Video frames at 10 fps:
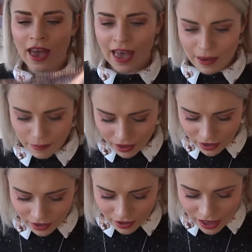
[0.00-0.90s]
And
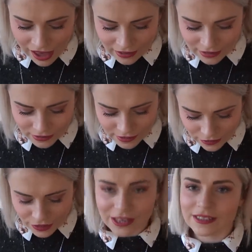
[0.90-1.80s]
I
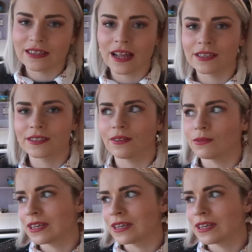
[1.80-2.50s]
think I said last